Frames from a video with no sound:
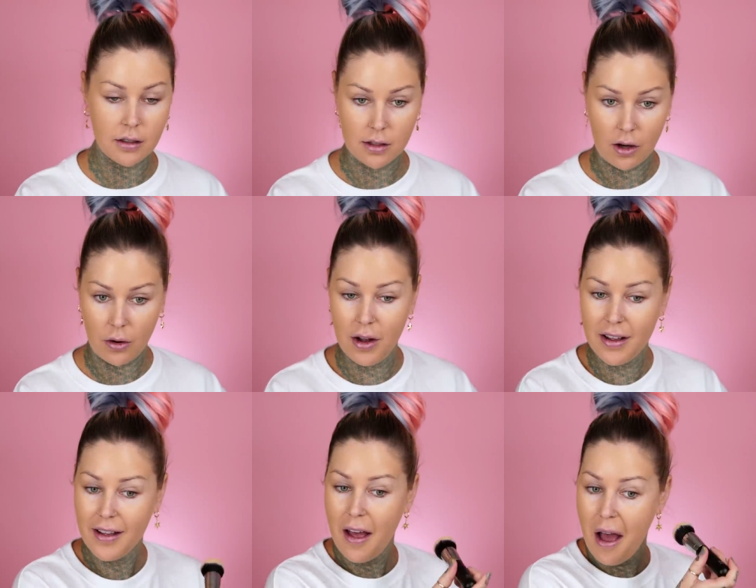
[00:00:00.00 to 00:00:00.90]
So
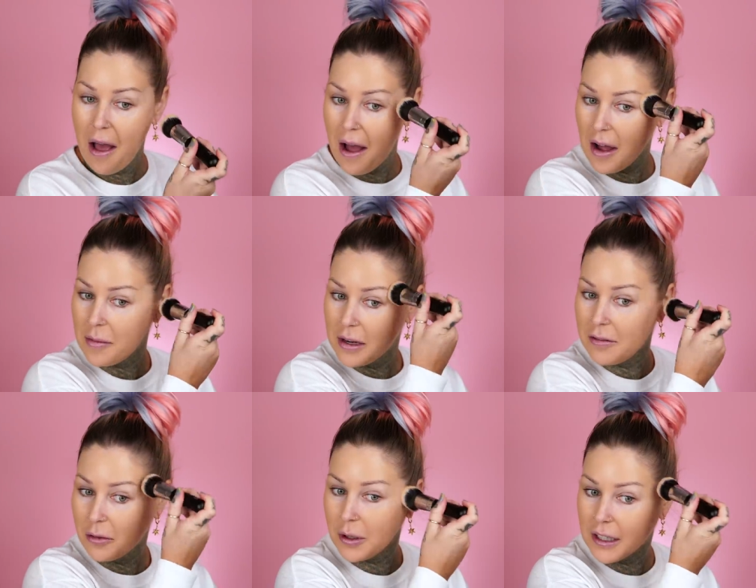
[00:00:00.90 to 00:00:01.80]
I've been
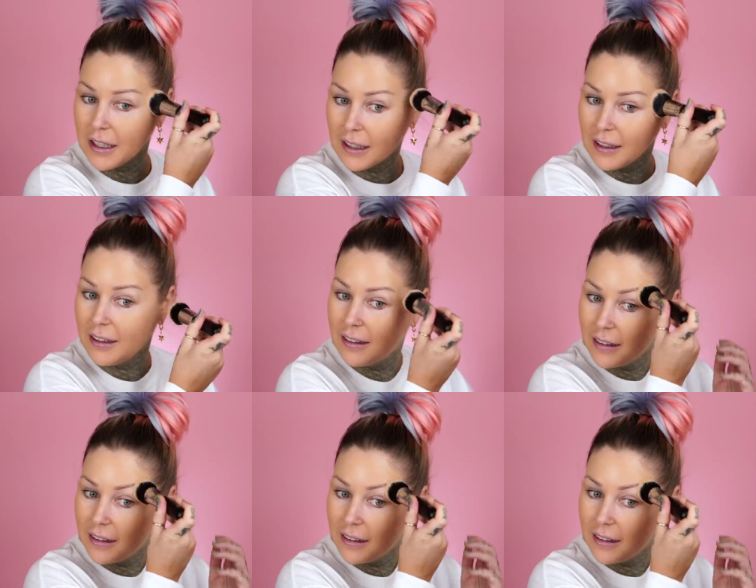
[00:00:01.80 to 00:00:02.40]
avoiding